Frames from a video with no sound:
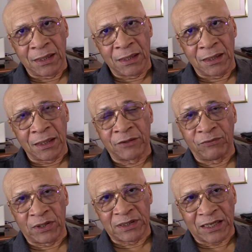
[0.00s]
It
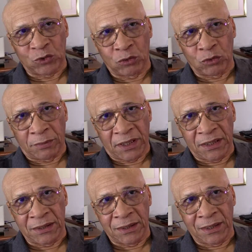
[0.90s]
feels like to
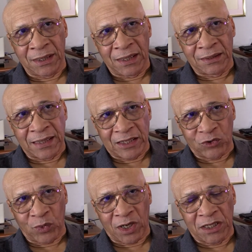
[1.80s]
me, that's
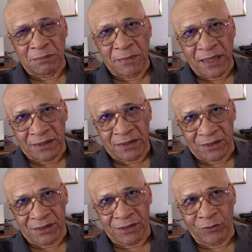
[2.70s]
where he
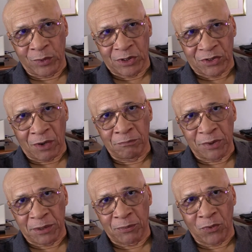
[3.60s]
meets with some
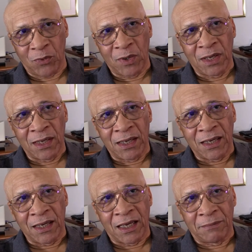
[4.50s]
people
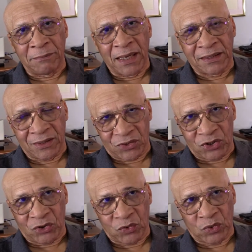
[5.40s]
and make
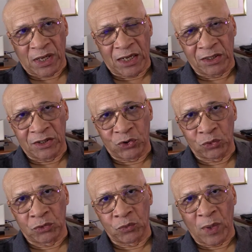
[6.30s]
decisions on
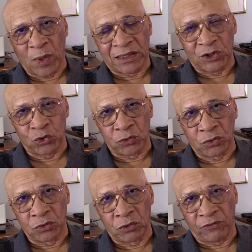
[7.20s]
what he should
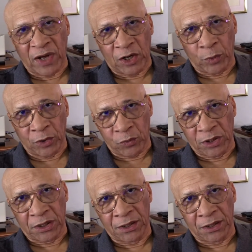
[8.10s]
do the following week.